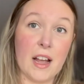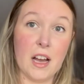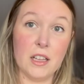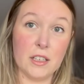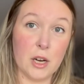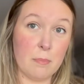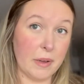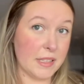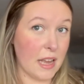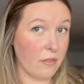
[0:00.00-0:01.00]
color,
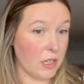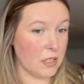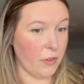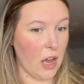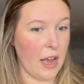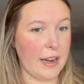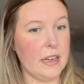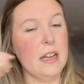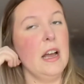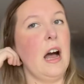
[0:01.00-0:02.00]
but 7 is
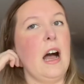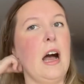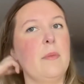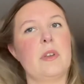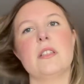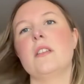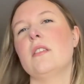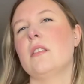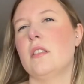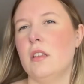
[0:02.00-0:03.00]
fine
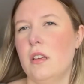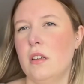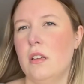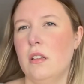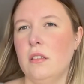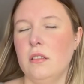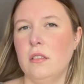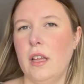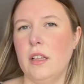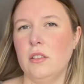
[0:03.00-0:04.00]
because the
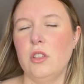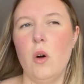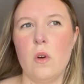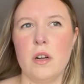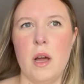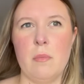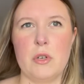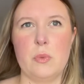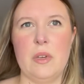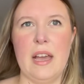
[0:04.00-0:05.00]
like lower
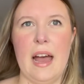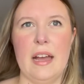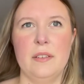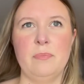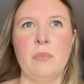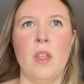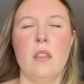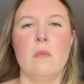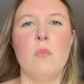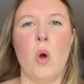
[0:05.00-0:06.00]
numbers we get,
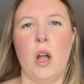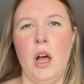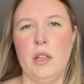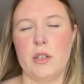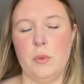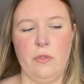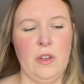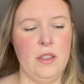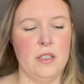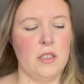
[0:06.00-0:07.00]
the more colors will
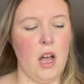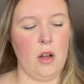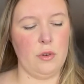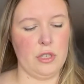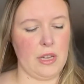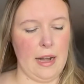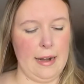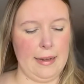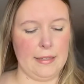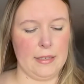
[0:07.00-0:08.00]
fit in the sock, which is kind of nice.